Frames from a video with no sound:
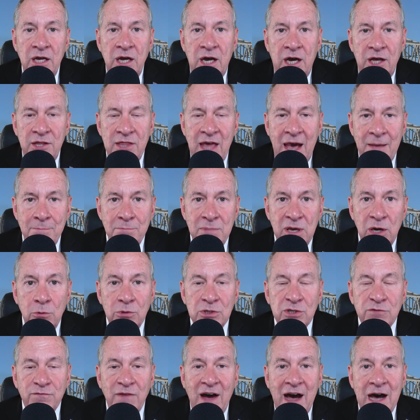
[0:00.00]
That
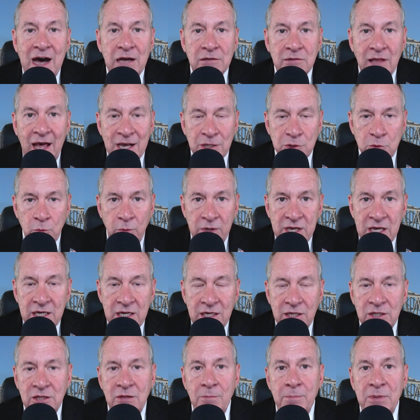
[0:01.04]
bill was filed last
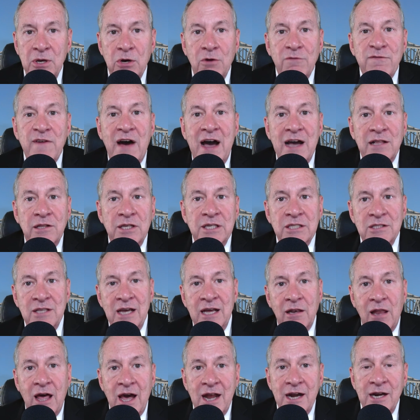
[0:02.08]
week at the bill filing
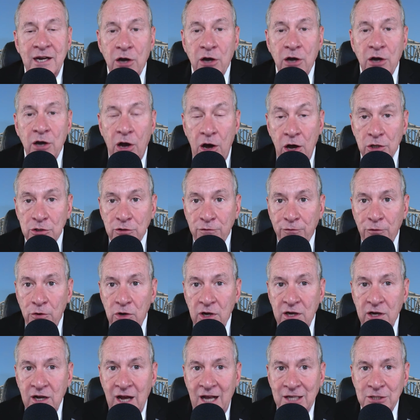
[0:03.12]
deadline, and it calls
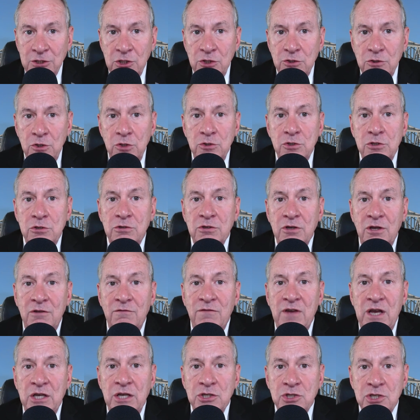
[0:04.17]
for a constitutional
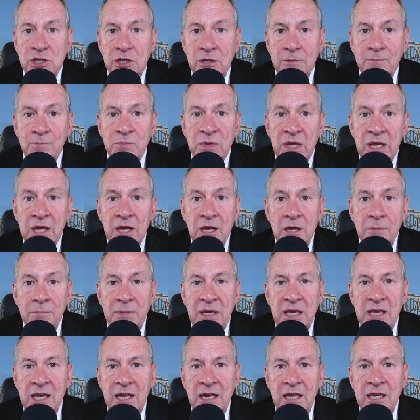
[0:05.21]
convention
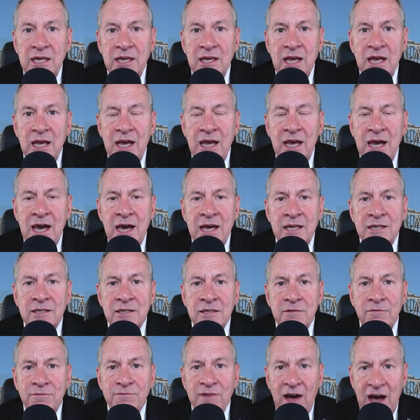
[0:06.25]
beginning
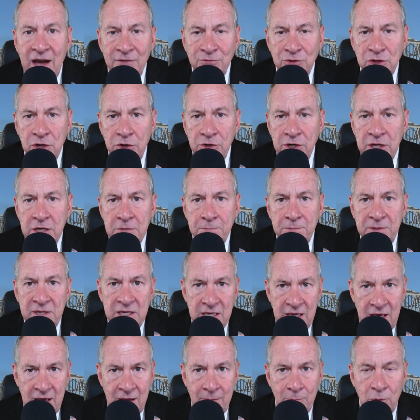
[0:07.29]
at 5:30
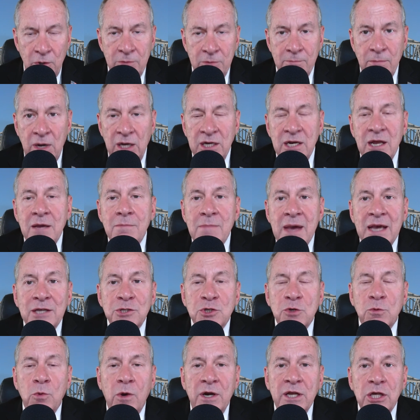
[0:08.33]
p.m. on Monday,
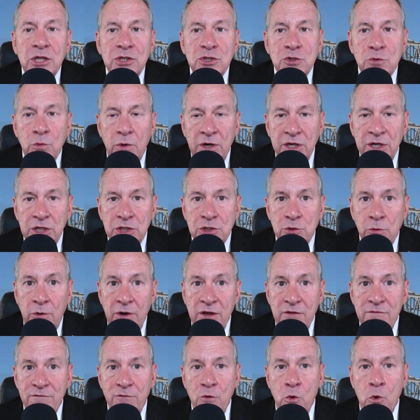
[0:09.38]
May 20th,
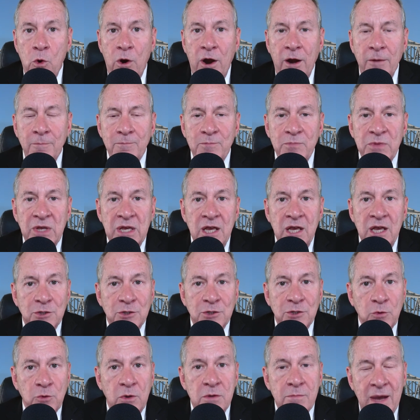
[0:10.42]
2024.
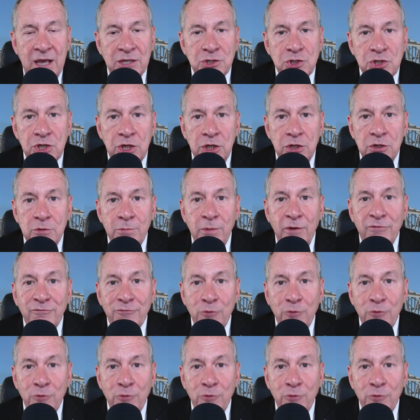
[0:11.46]
As we mentioned